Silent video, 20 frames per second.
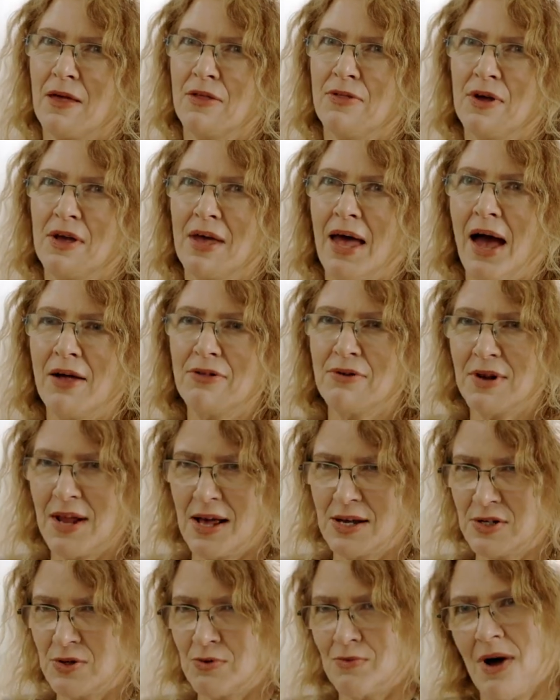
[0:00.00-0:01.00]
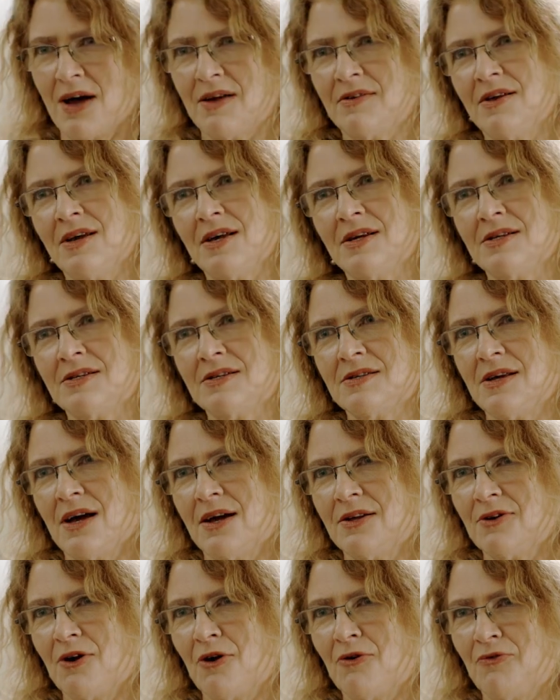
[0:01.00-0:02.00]
the canonized writings
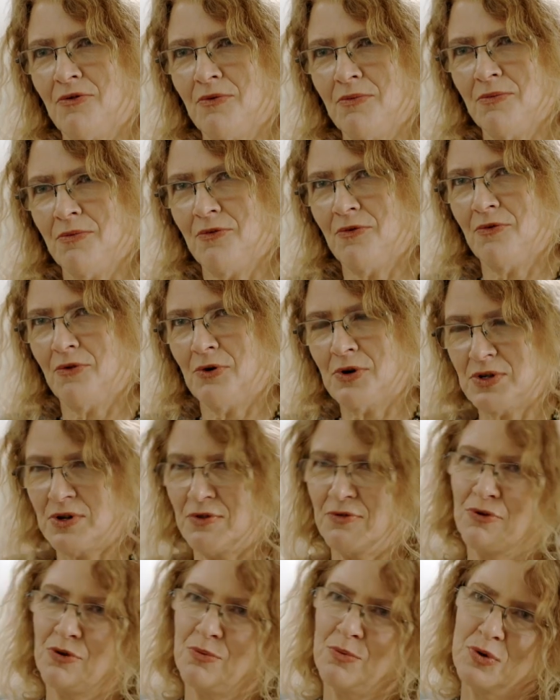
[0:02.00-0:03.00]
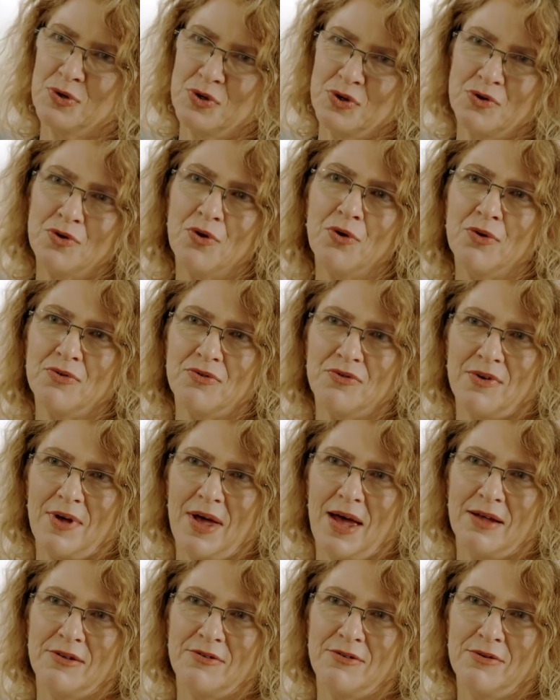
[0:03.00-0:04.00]
that are first and foremost taught
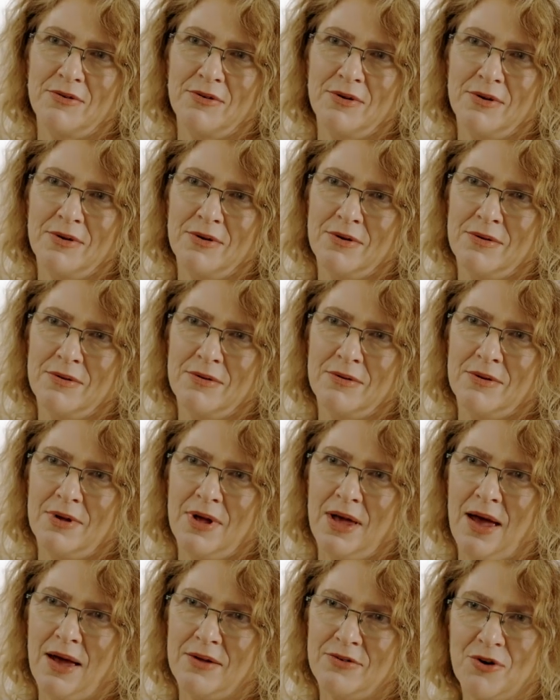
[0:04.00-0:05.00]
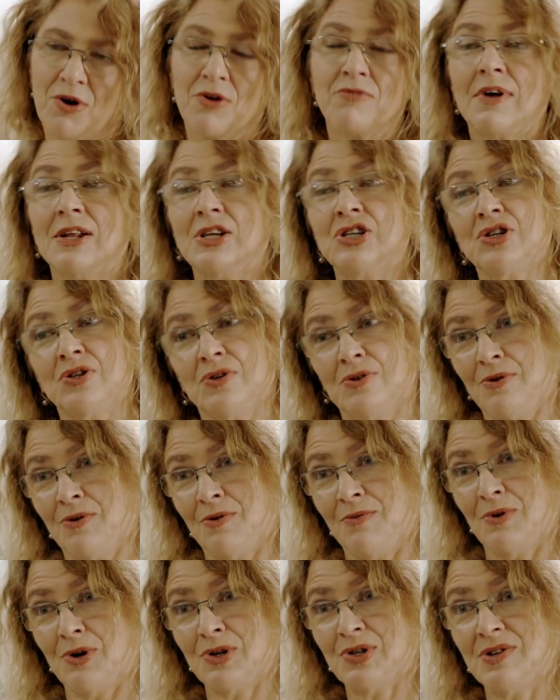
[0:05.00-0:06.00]
at, at conventional
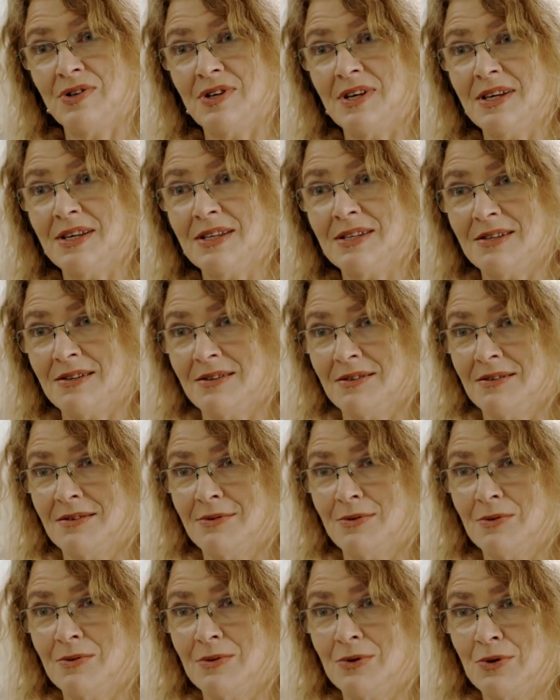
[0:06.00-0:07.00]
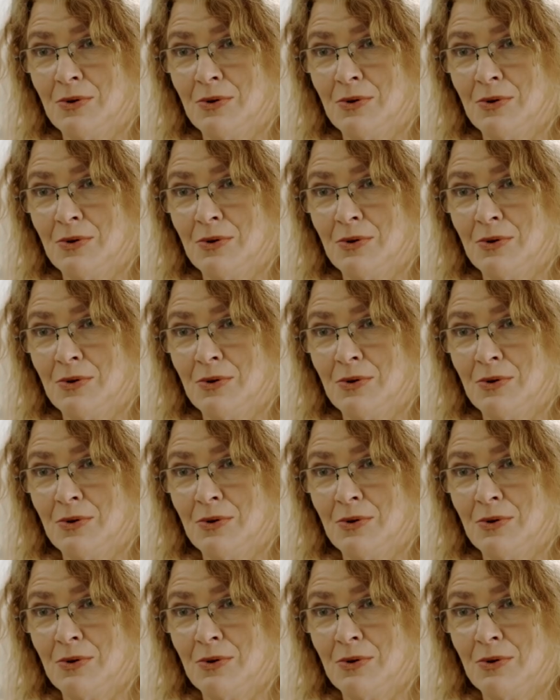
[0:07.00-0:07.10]
universities. Yeah.